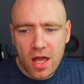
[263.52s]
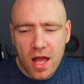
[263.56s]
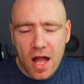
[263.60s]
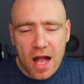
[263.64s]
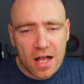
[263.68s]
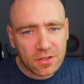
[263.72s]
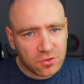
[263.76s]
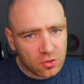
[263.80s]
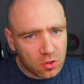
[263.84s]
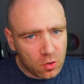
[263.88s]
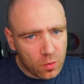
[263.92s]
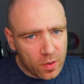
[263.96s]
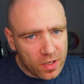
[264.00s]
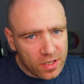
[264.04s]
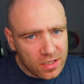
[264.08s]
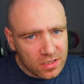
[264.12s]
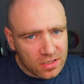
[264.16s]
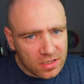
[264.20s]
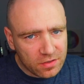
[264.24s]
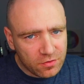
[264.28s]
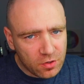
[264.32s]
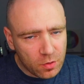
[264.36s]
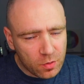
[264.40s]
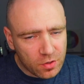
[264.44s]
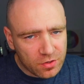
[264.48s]
as always,
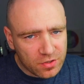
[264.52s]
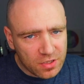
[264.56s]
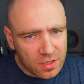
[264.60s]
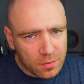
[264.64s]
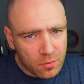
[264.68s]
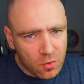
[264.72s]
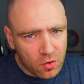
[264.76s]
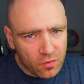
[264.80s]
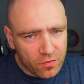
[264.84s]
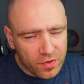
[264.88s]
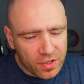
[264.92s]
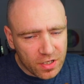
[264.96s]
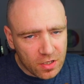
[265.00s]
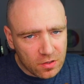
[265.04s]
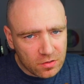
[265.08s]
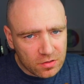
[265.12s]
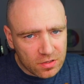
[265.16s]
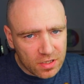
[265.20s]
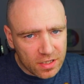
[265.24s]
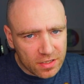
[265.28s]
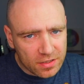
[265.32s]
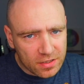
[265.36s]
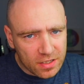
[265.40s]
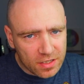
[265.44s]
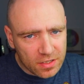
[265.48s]
if you want to see more videos
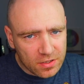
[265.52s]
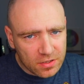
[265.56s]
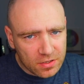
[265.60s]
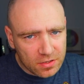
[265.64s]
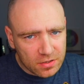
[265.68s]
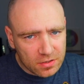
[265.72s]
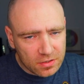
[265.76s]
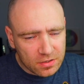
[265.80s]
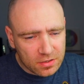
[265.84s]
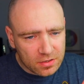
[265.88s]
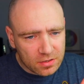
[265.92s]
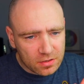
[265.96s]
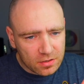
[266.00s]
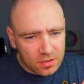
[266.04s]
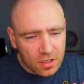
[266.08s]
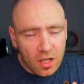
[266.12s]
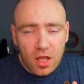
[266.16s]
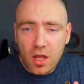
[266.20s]
like this,